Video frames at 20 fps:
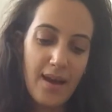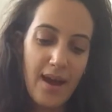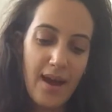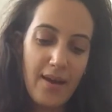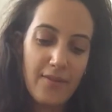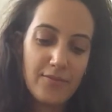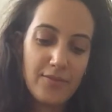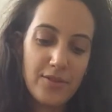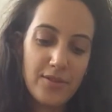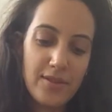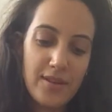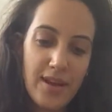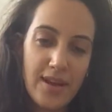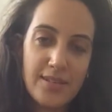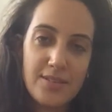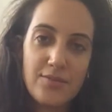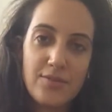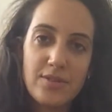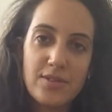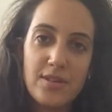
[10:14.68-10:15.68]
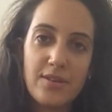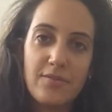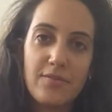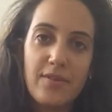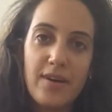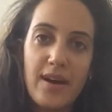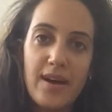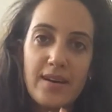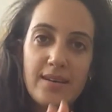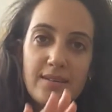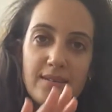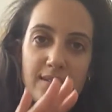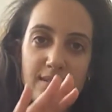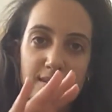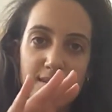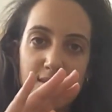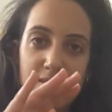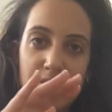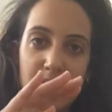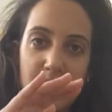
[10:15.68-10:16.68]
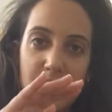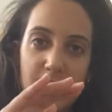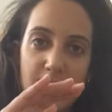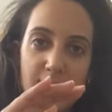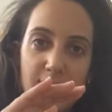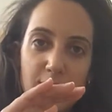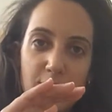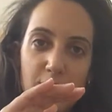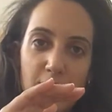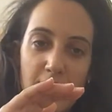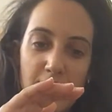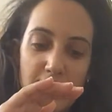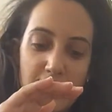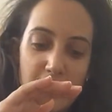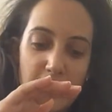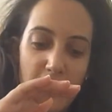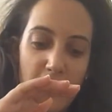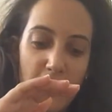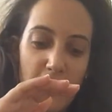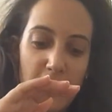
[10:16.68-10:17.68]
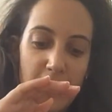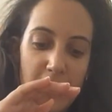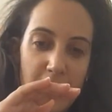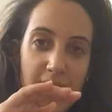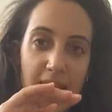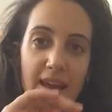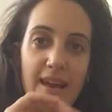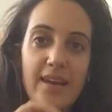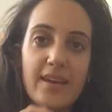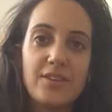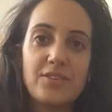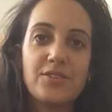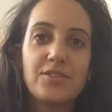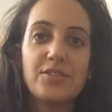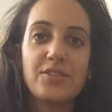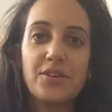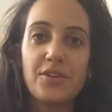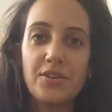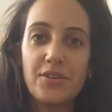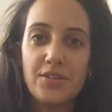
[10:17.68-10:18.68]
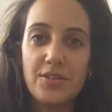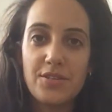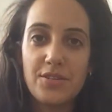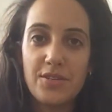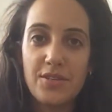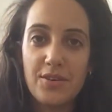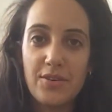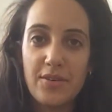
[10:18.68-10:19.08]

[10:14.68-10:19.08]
After the estrogen rises, there is what is called the LH surge.